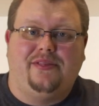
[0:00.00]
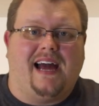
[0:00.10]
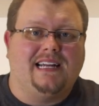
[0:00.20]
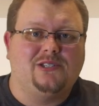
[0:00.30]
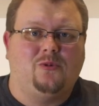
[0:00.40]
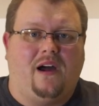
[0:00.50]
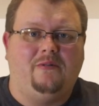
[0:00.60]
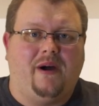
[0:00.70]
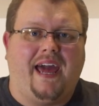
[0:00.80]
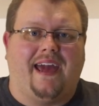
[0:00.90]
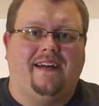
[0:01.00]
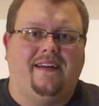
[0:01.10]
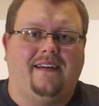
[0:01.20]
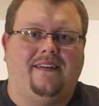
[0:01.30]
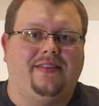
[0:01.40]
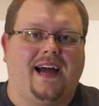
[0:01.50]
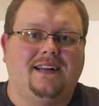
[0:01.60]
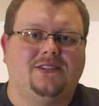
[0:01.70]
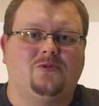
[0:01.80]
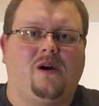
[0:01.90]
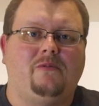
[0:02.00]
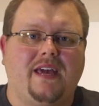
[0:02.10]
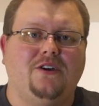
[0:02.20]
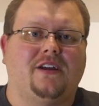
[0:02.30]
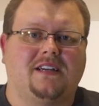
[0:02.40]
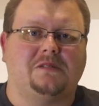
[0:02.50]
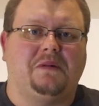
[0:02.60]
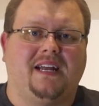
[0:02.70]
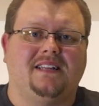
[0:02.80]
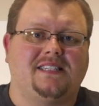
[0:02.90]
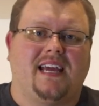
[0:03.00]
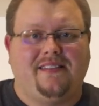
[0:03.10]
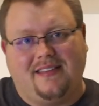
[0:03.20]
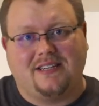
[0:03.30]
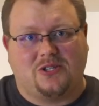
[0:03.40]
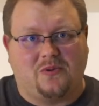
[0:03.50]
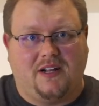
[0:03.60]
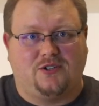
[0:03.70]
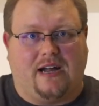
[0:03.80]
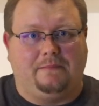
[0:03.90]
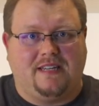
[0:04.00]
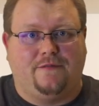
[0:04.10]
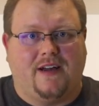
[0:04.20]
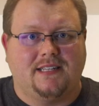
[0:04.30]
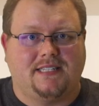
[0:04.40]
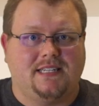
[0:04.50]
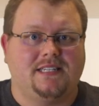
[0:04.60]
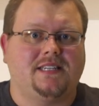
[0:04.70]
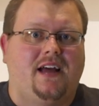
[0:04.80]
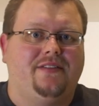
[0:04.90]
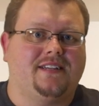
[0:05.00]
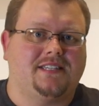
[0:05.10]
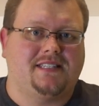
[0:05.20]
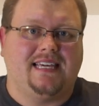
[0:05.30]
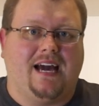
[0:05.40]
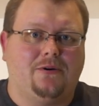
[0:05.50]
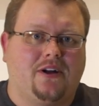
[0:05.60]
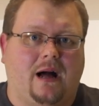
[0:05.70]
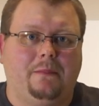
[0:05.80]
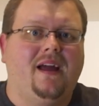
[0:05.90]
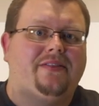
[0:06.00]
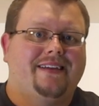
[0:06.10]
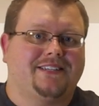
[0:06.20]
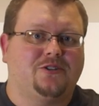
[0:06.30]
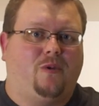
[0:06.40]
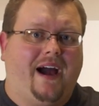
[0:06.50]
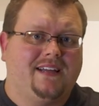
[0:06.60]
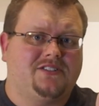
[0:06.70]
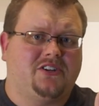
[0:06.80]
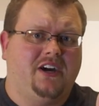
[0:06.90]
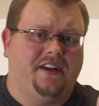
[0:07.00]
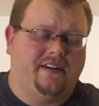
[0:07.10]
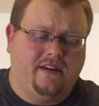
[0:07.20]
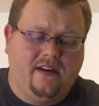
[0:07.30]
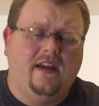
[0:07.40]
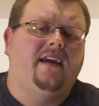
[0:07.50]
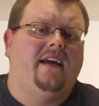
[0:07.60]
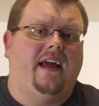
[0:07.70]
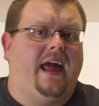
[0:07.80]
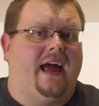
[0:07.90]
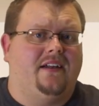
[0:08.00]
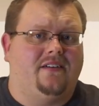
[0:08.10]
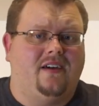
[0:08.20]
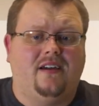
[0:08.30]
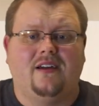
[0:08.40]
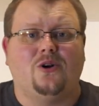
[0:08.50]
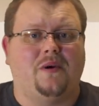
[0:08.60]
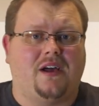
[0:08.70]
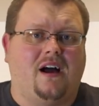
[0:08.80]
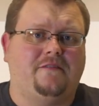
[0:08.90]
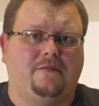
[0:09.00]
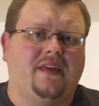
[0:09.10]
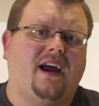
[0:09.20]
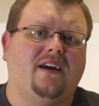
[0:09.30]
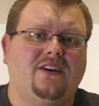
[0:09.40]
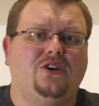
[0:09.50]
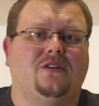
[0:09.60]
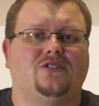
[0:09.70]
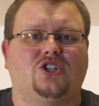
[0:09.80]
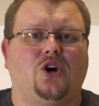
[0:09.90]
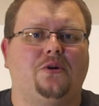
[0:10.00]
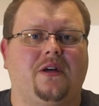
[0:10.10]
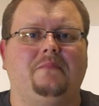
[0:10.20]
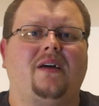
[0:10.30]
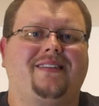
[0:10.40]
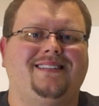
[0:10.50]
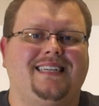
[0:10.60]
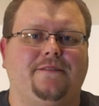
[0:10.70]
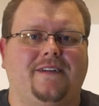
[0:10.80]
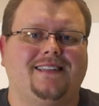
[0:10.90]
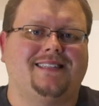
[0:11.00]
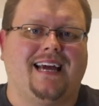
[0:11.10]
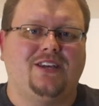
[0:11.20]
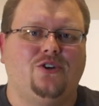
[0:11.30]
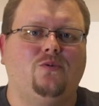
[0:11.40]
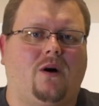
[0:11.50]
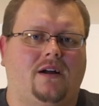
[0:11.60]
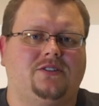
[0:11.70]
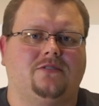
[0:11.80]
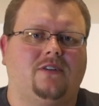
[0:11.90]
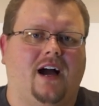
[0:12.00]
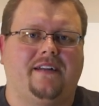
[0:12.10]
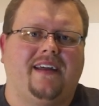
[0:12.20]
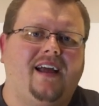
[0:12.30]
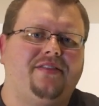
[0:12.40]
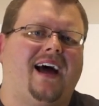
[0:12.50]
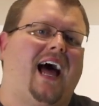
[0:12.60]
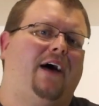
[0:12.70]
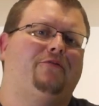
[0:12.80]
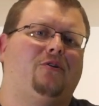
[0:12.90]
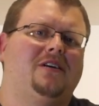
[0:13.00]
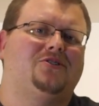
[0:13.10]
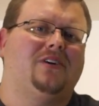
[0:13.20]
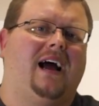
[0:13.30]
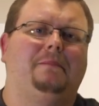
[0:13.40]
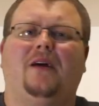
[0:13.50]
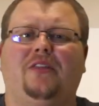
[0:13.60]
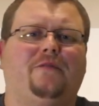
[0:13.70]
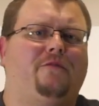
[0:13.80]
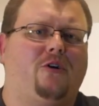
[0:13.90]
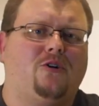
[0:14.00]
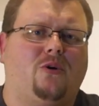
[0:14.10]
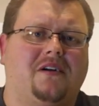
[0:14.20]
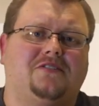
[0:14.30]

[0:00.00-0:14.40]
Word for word: that is one way. That is one way you can explain and say, this is what a trap defense is, this is the outcome, this is why it's good. And Going on from there, you can show them the defense that you want to run the half court trap, the full